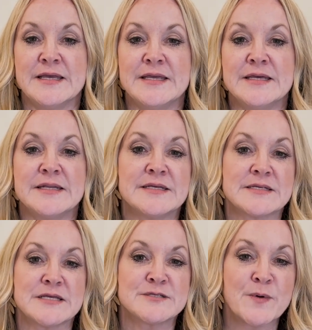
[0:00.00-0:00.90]
It is
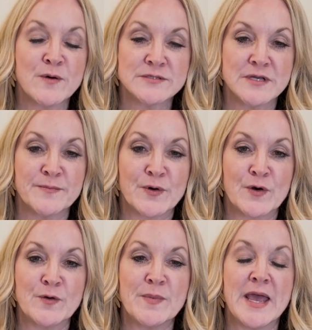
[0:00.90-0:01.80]
a small
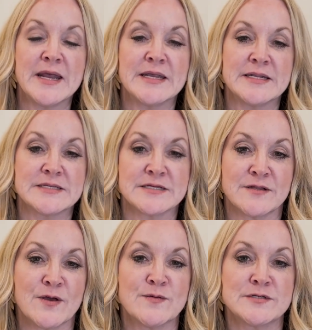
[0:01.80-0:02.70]
suburb, and it is
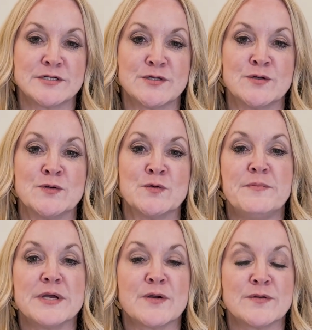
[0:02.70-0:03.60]
close to
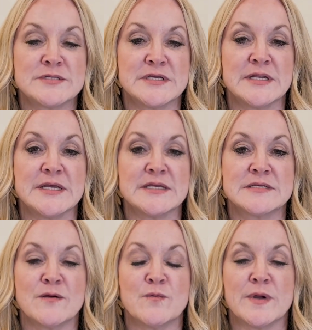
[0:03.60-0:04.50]
bigger
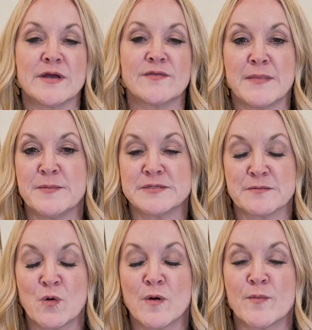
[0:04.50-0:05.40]
cities with maybe
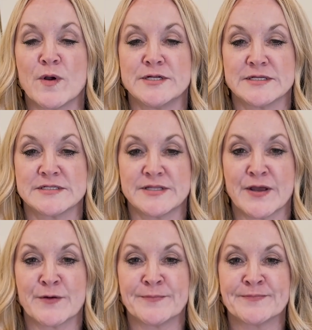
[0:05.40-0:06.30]
some corporations there.